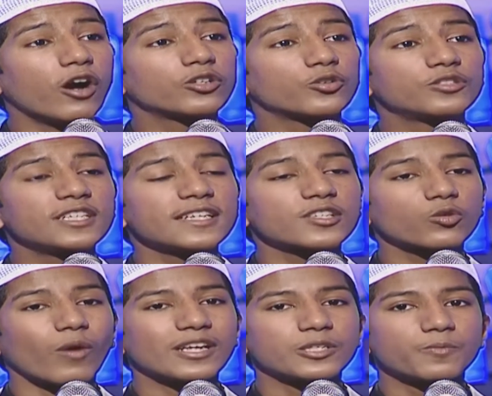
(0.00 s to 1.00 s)
to Jesus
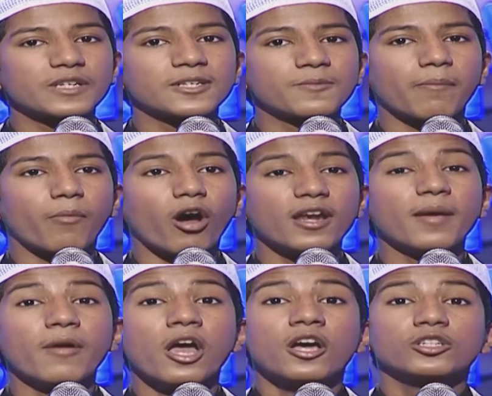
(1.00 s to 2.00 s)
Christ, peace be upon
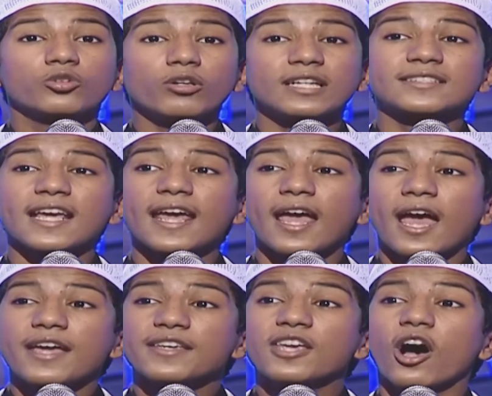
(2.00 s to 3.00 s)
him, so they say,
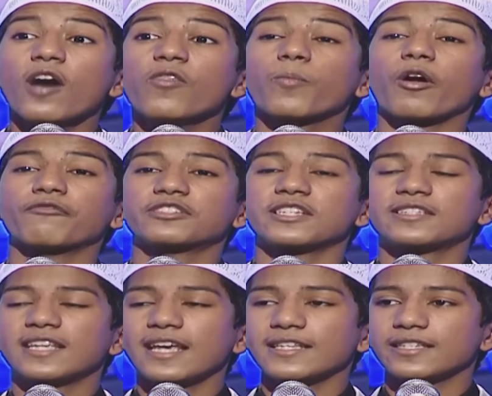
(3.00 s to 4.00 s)
here the prophecy
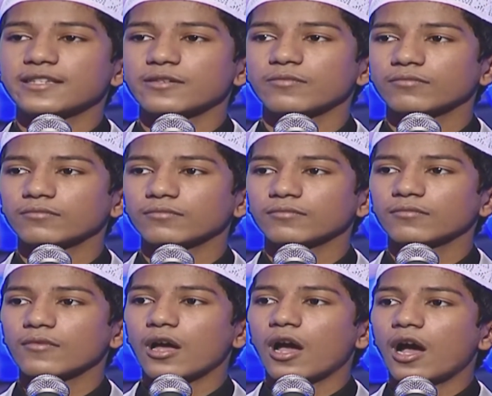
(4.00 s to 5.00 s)
says,
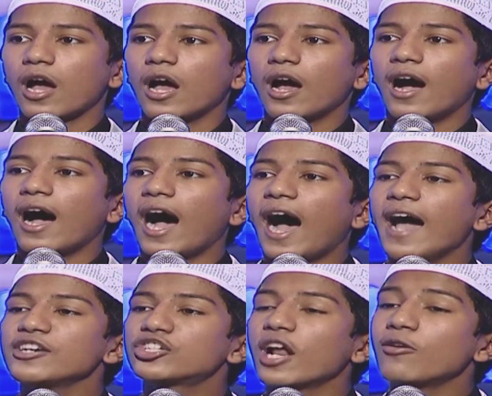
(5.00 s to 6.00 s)

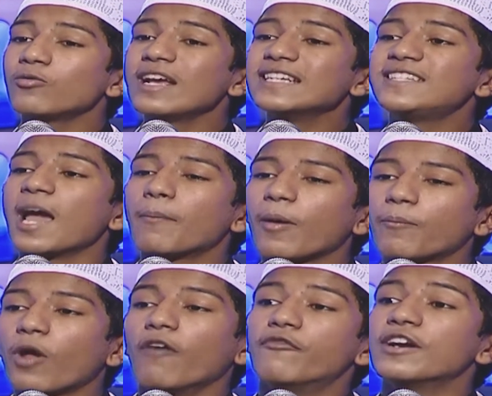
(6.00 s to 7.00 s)
I shall raise them a
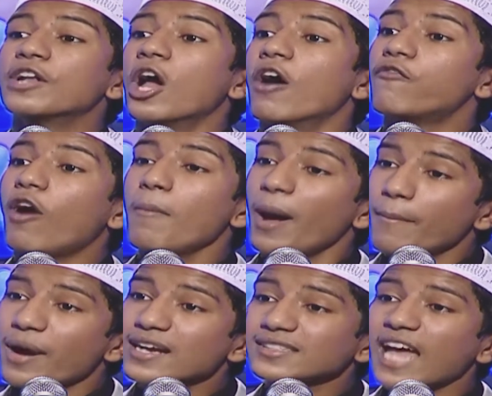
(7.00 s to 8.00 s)
prophet from
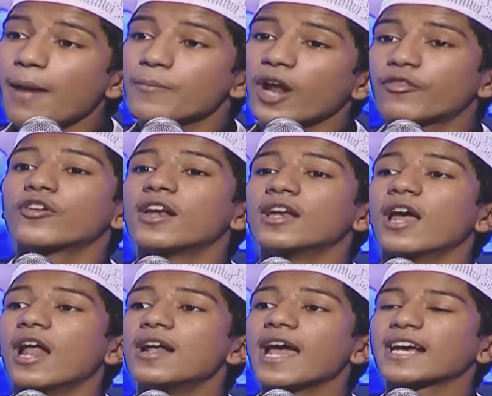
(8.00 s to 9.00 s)
among thy brethren
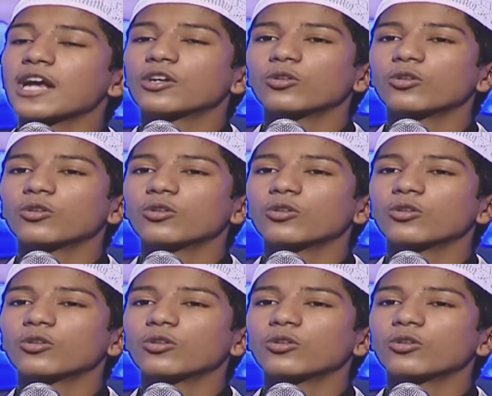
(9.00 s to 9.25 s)
like unto